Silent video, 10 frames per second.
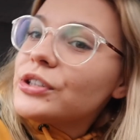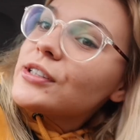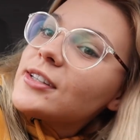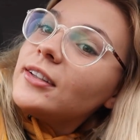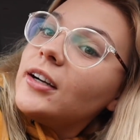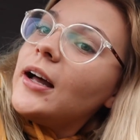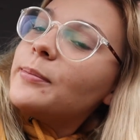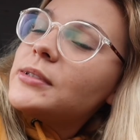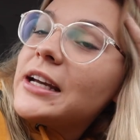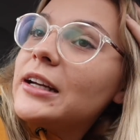just a little
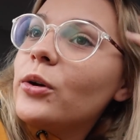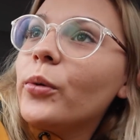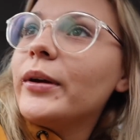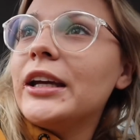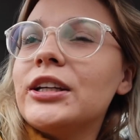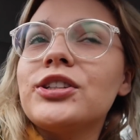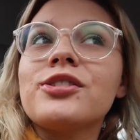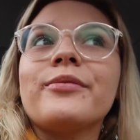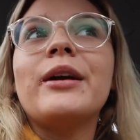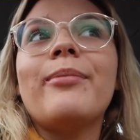update. We
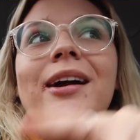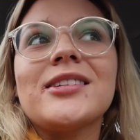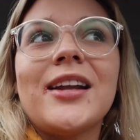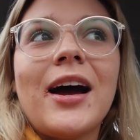just ran back to the